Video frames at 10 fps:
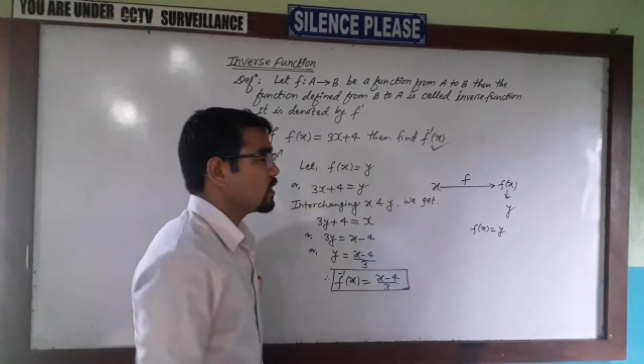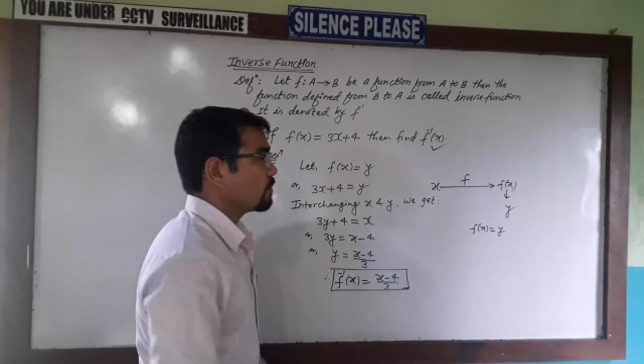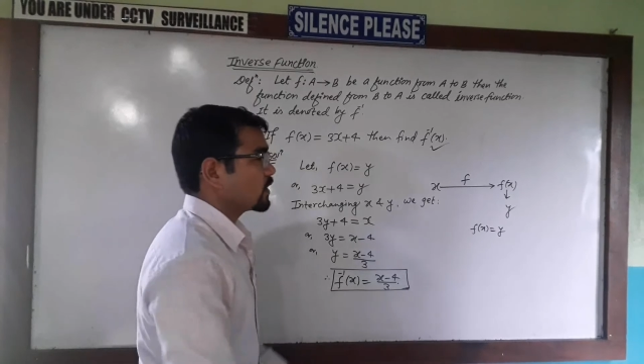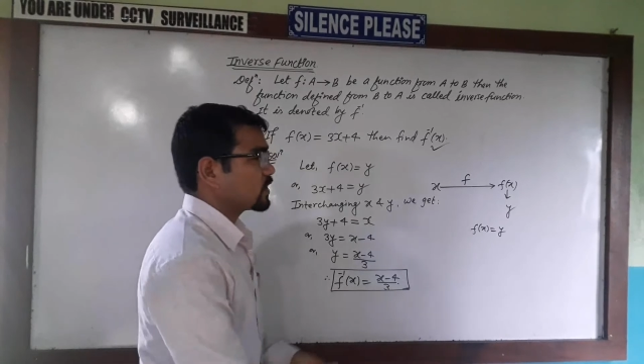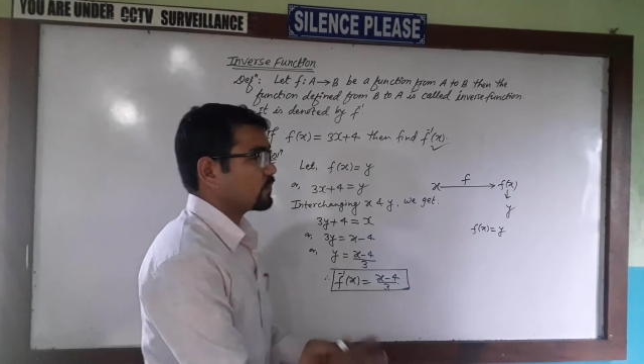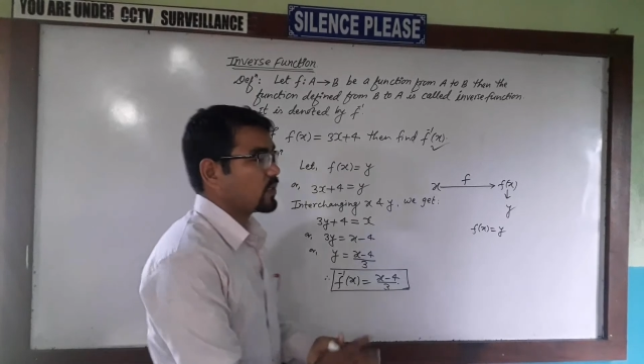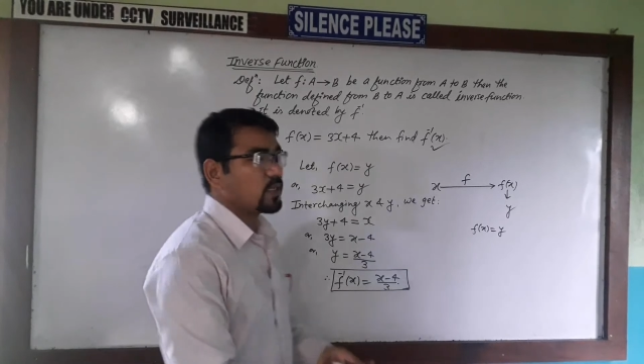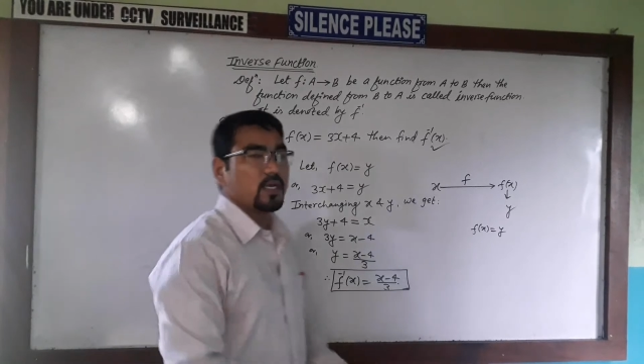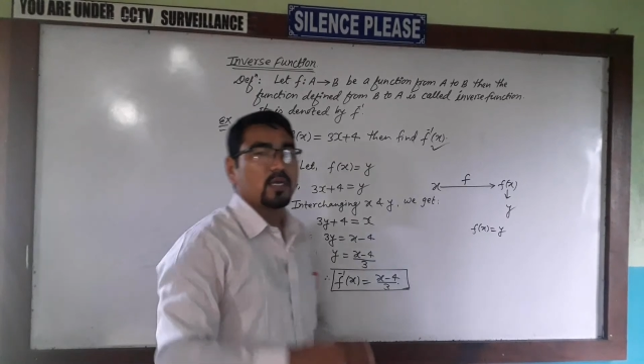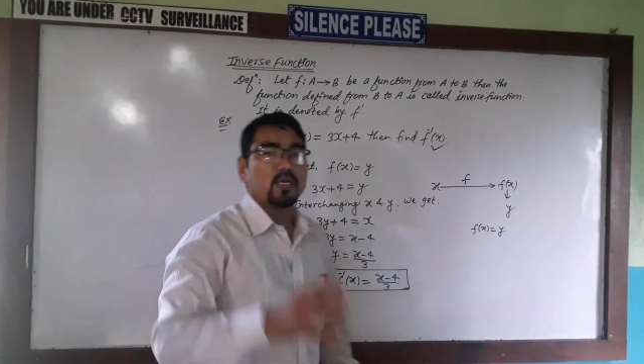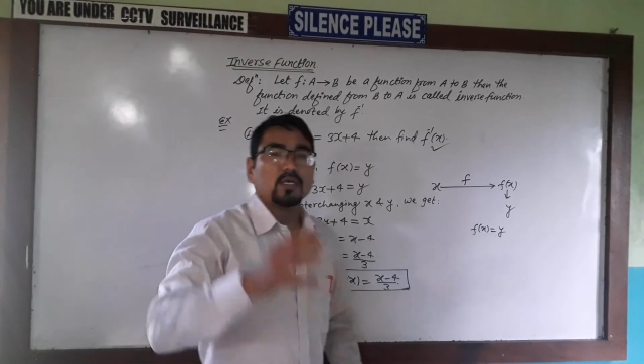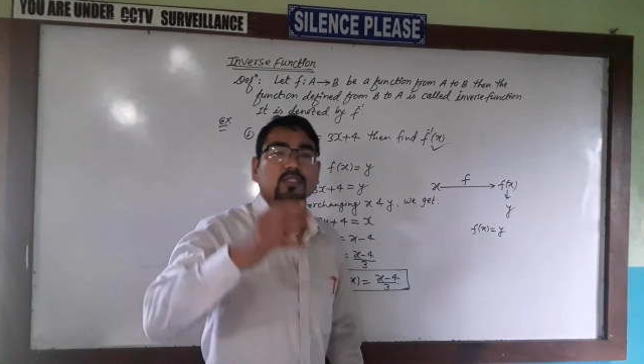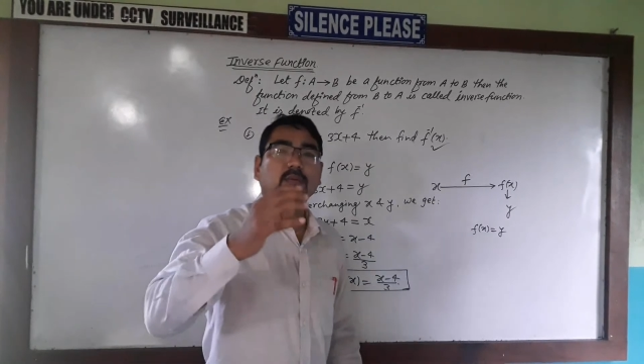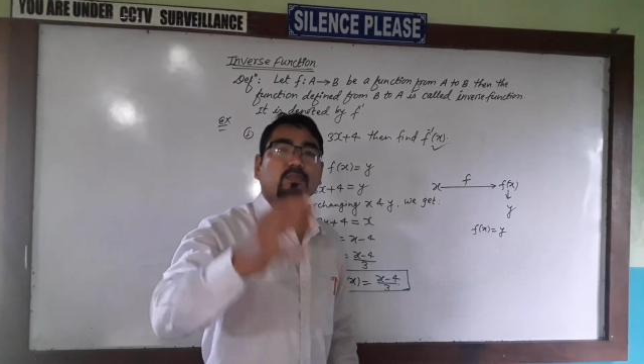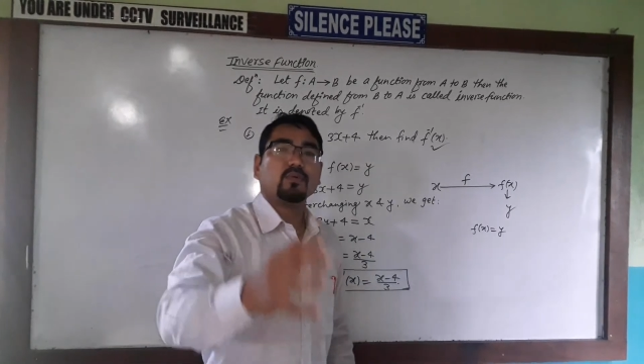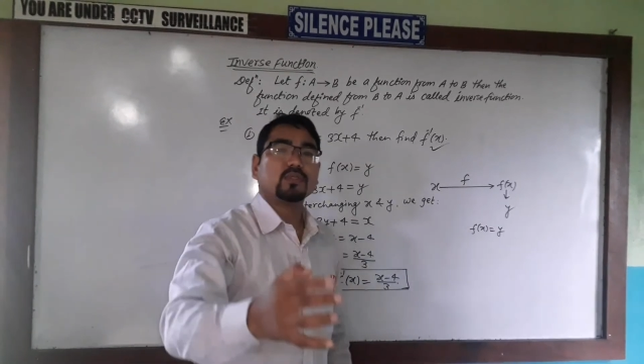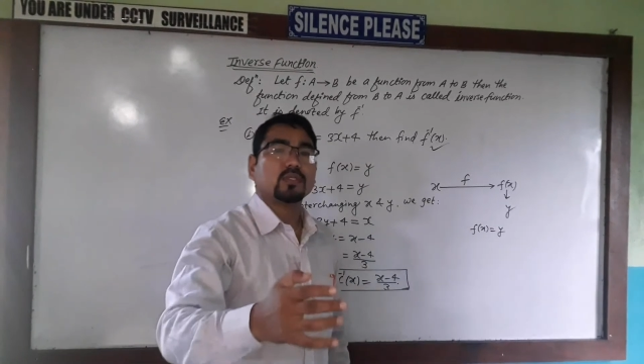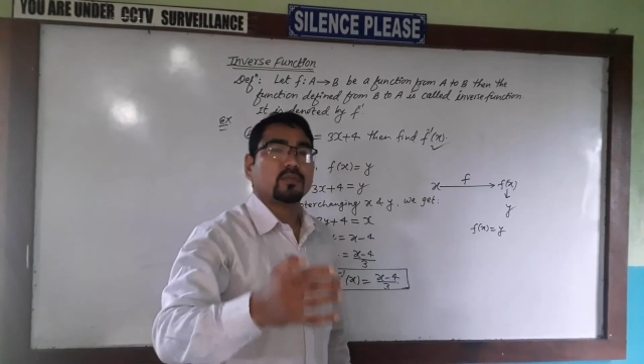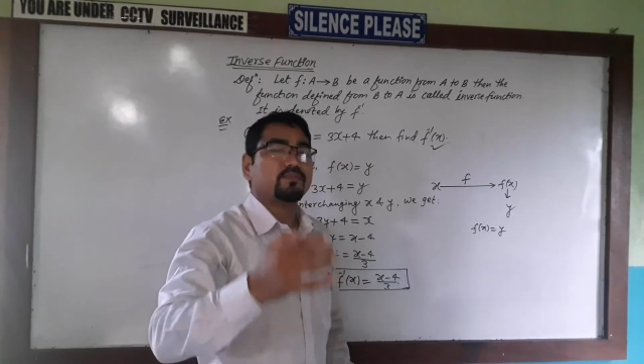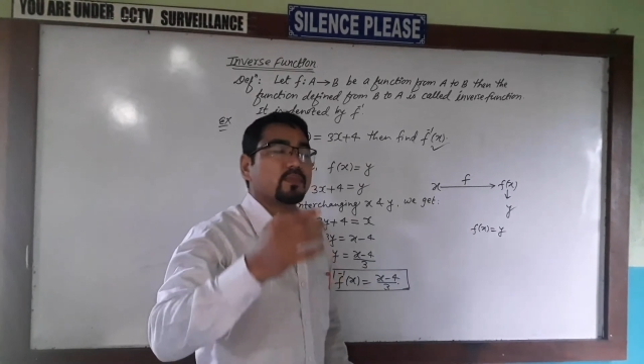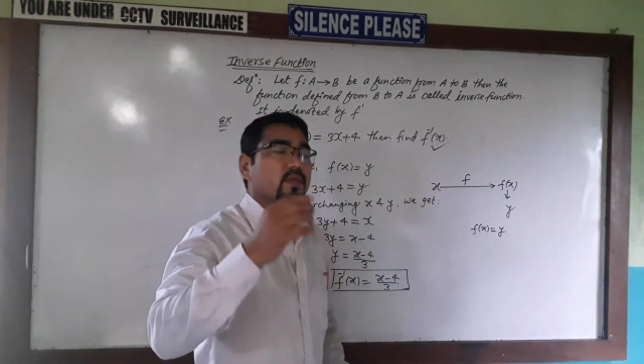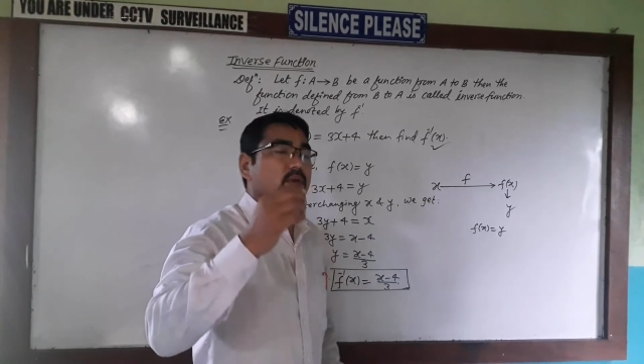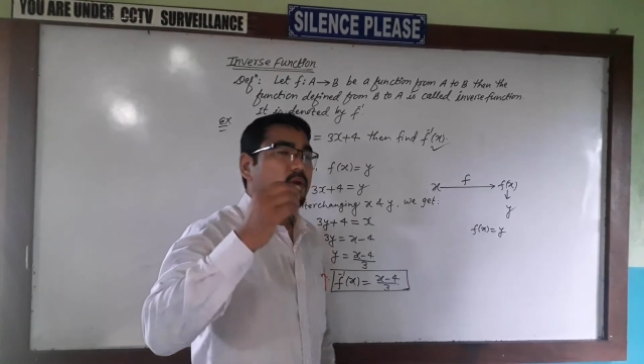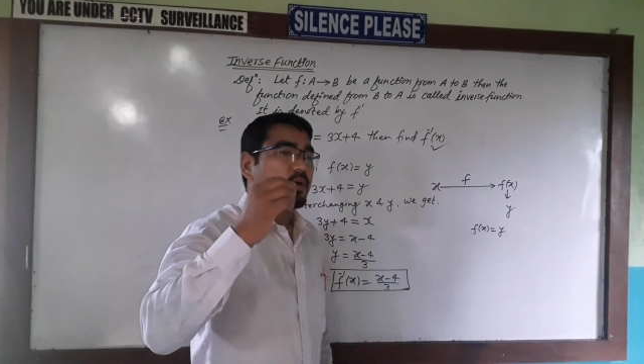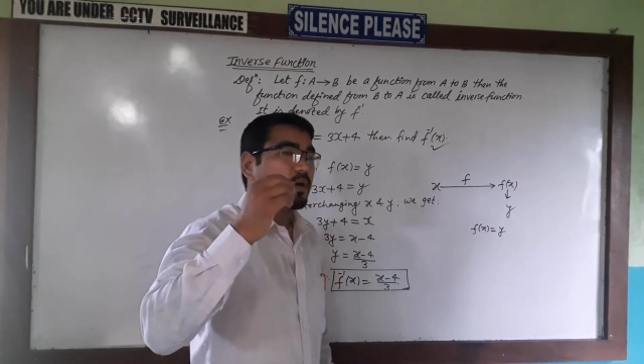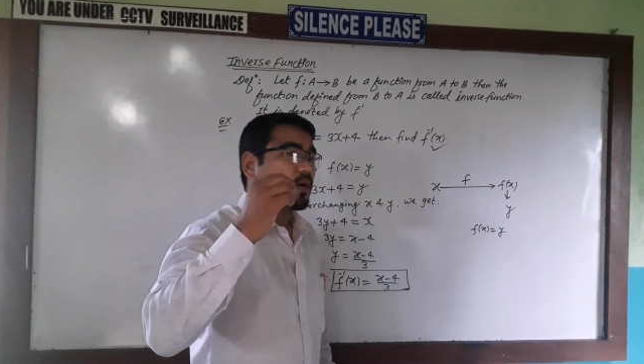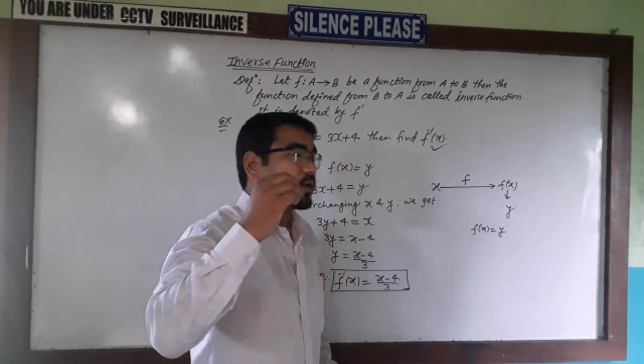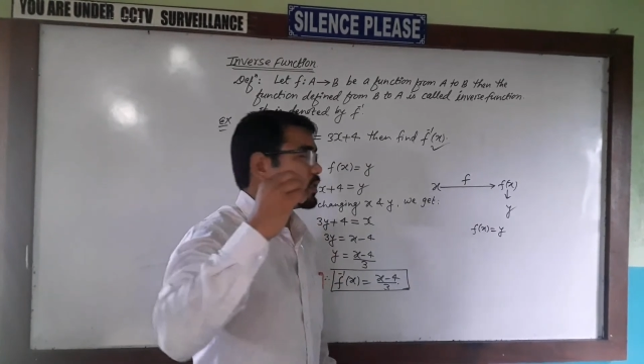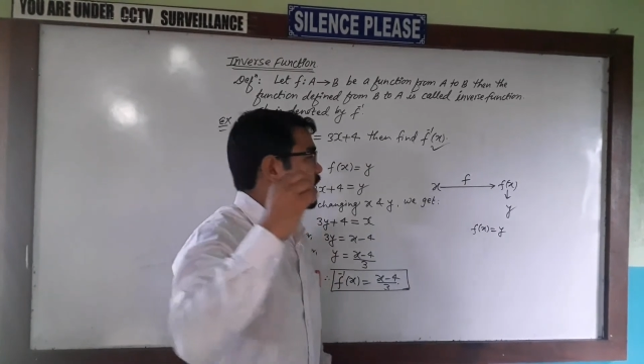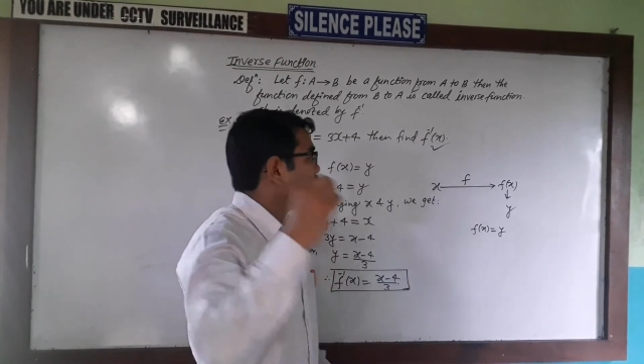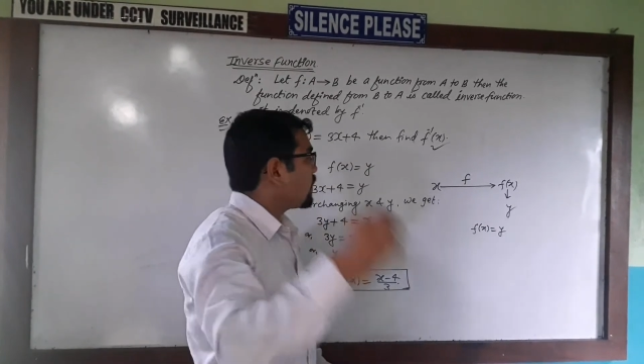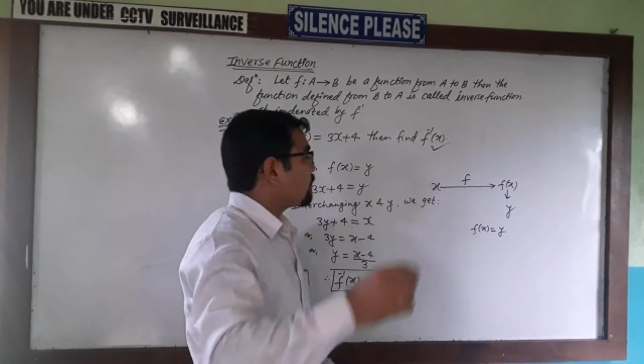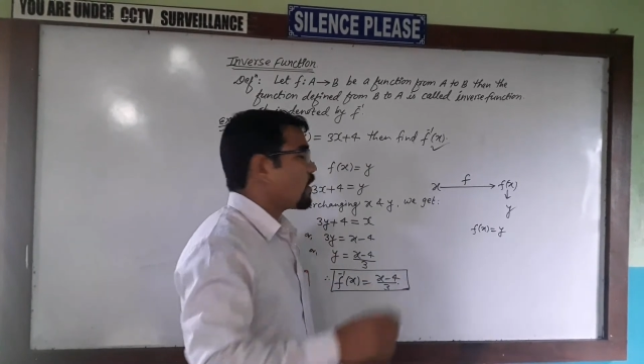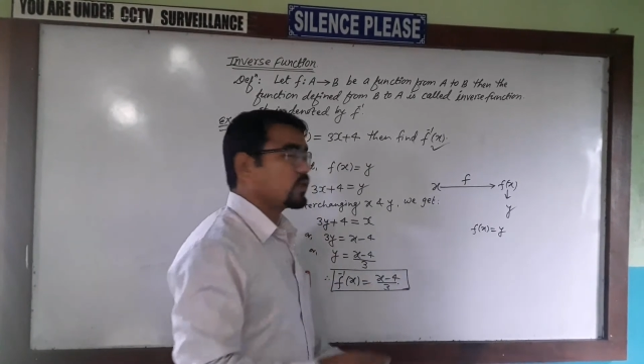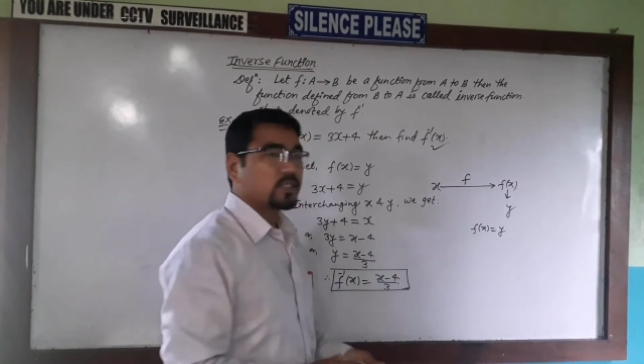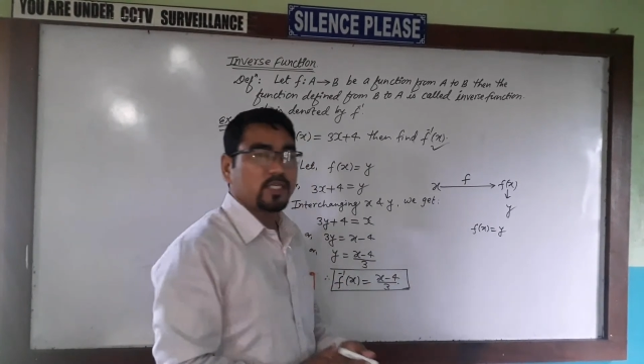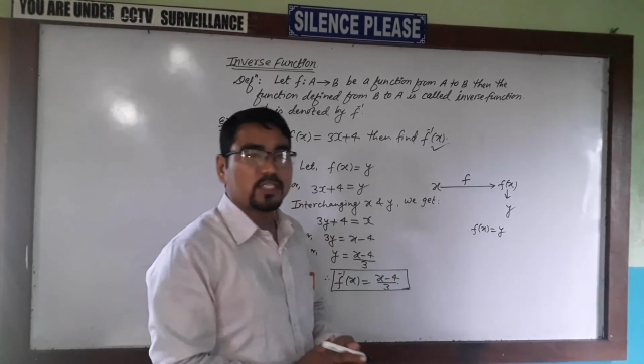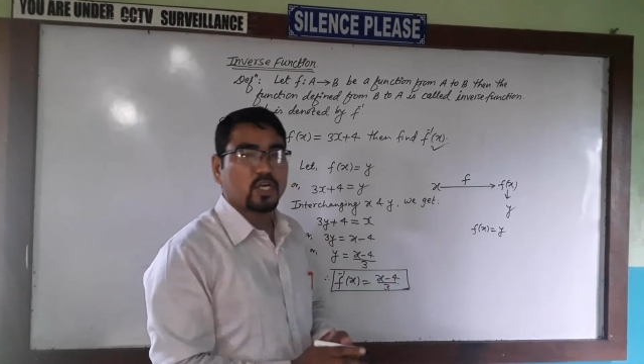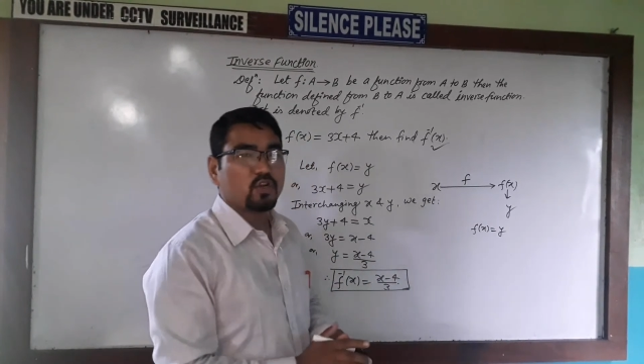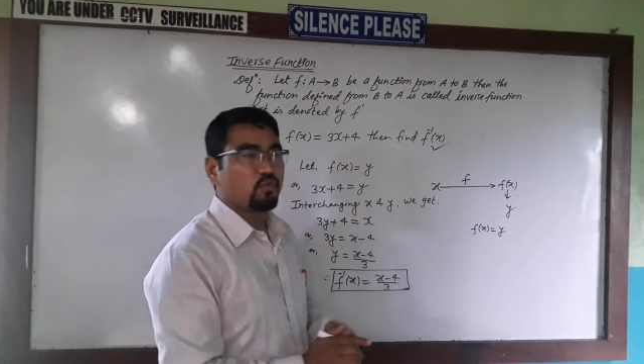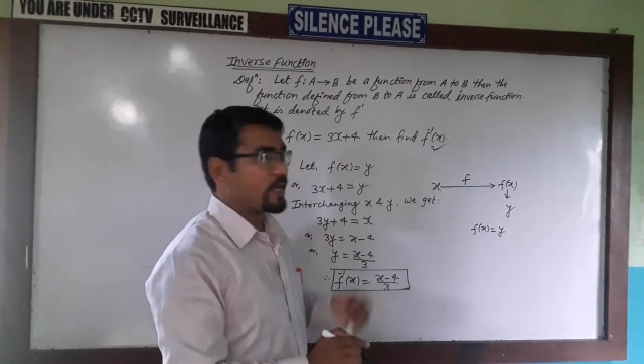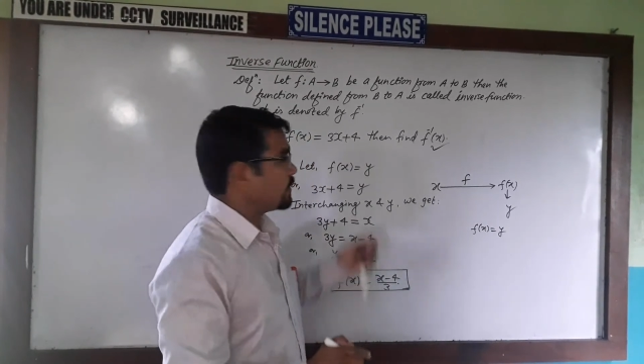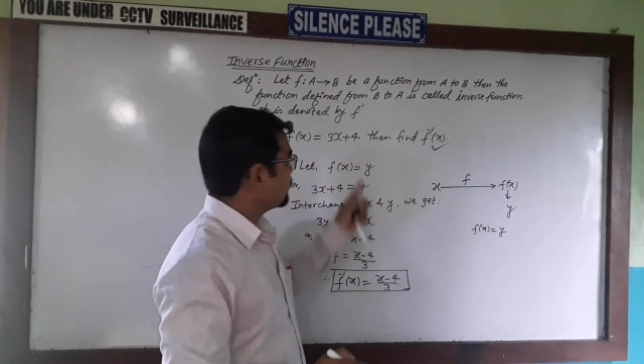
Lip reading: First of all, suppose the given function is equal to y.